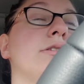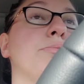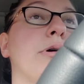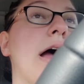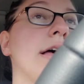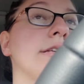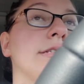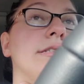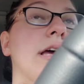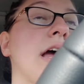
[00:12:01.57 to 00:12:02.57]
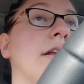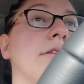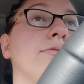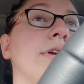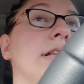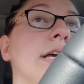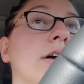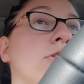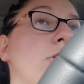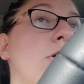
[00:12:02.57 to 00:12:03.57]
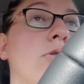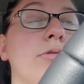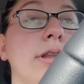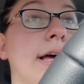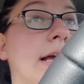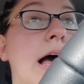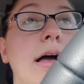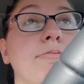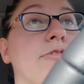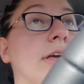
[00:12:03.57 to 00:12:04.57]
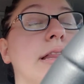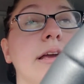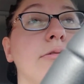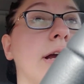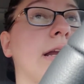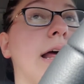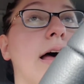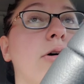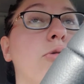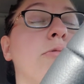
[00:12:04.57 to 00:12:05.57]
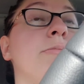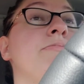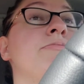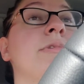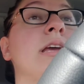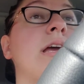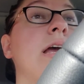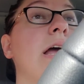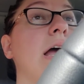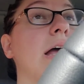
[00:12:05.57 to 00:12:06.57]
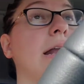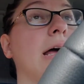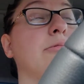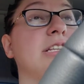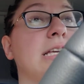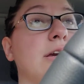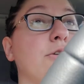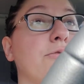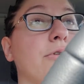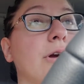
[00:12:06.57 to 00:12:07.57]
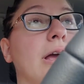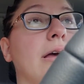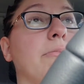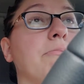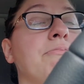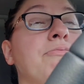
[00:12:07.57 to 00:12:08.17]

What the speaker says: depressed and feeling alone like I'm feeling right now. And I was here for him,